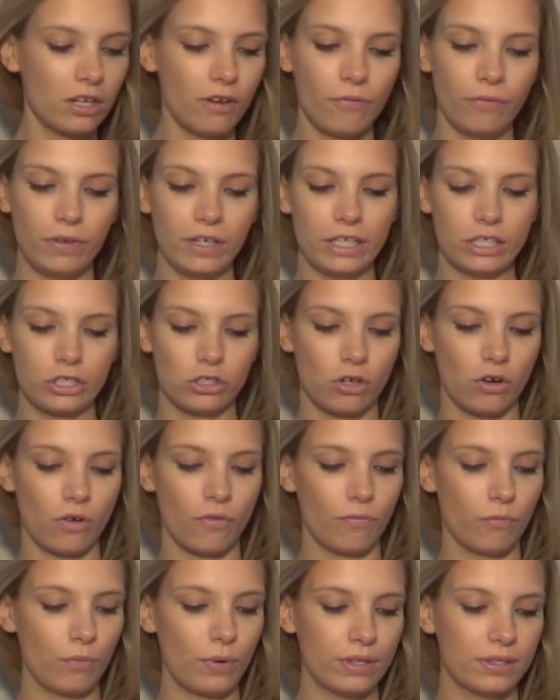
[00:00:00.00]
going to finish
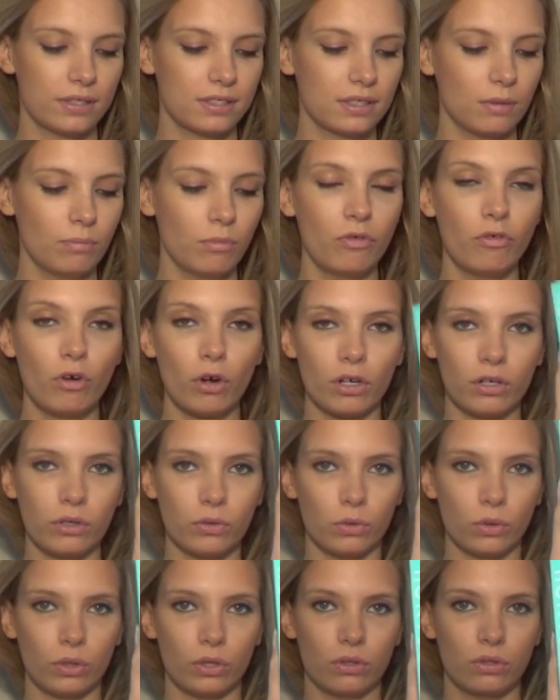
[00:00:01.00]
off with some
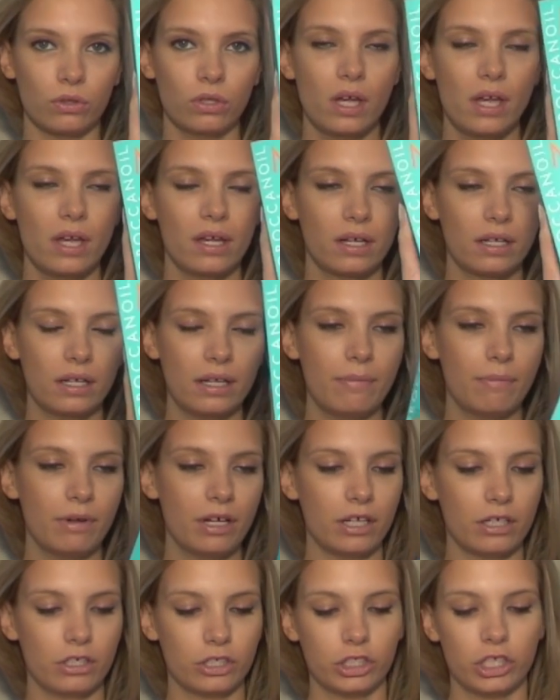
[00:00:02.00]
Moroccan Oil
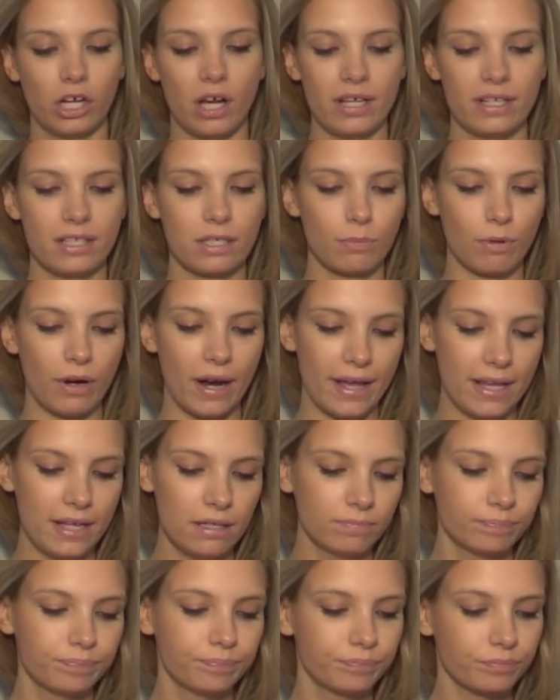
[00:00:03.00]
Glimmer Shine
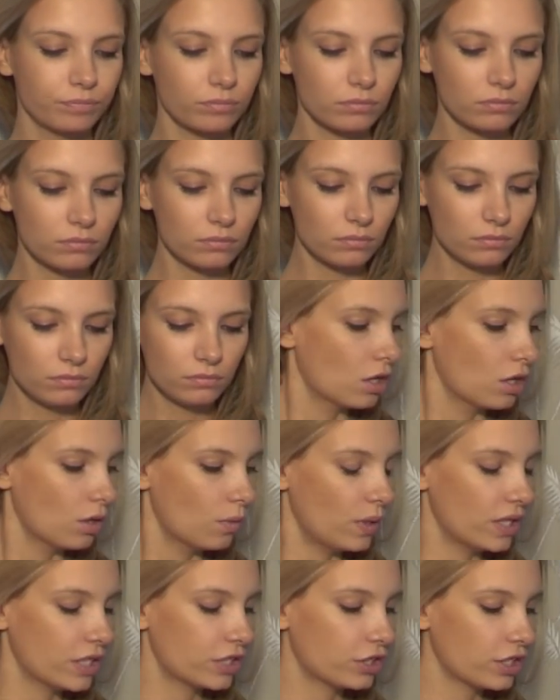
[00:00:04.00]
Spray
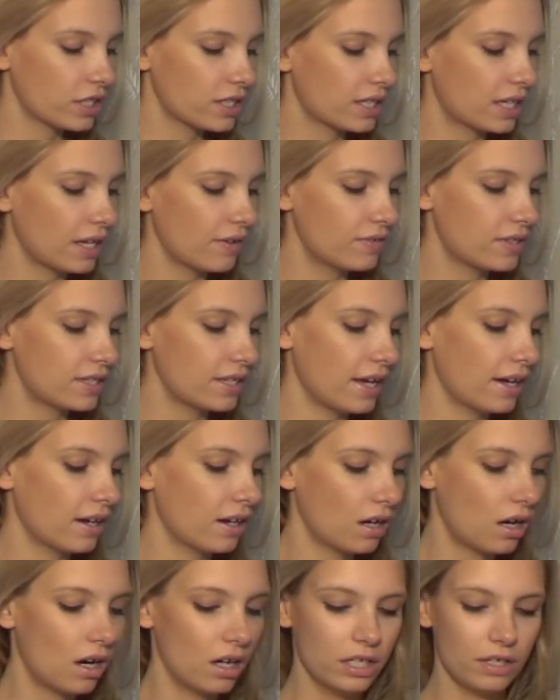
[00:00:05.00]
which just gives
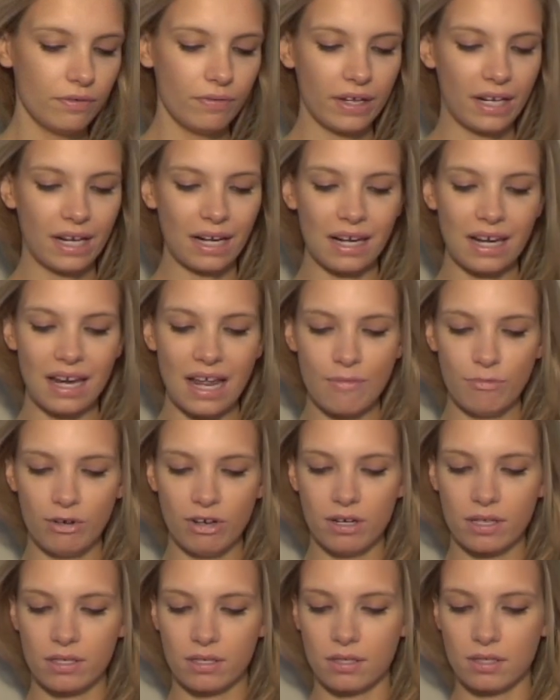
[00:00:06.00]
it kind of a
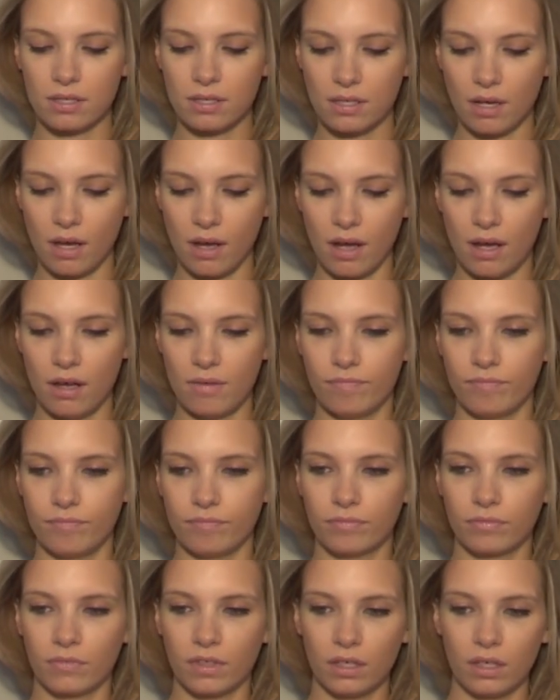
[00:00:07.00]
glamorous,
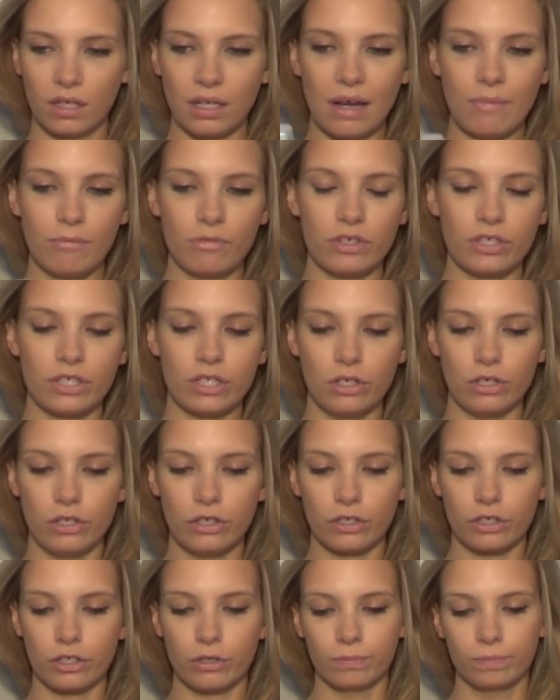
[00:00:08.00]
um, glamorous
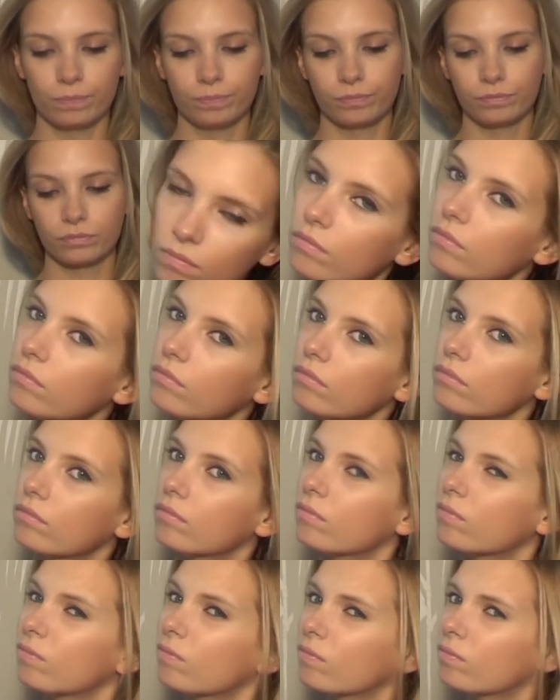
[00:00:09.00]
look.
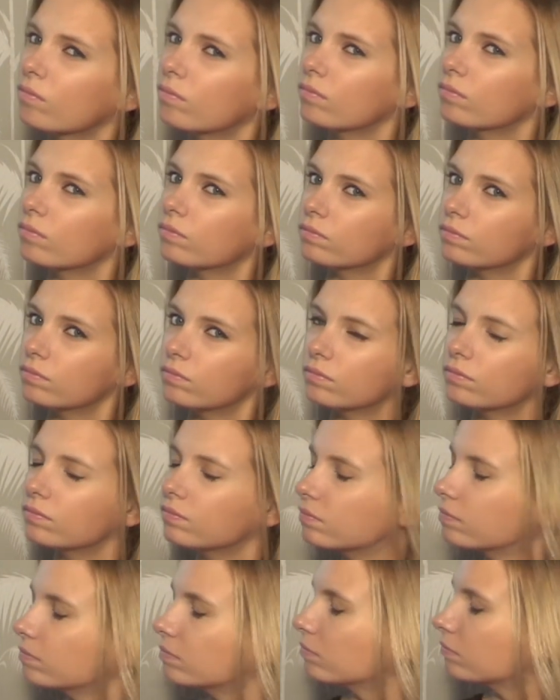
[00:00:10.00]

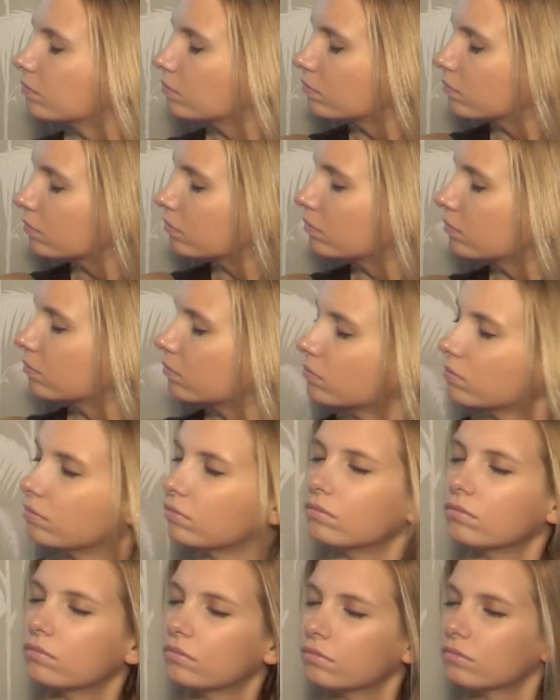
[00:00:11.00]

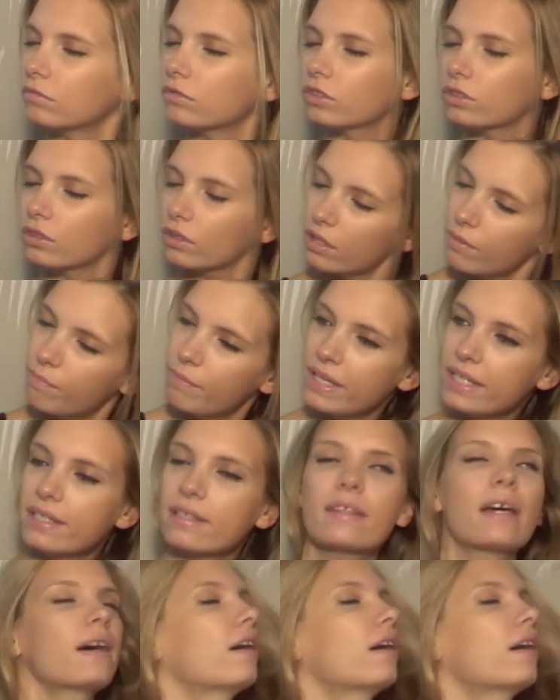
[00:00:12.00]
Just going to mist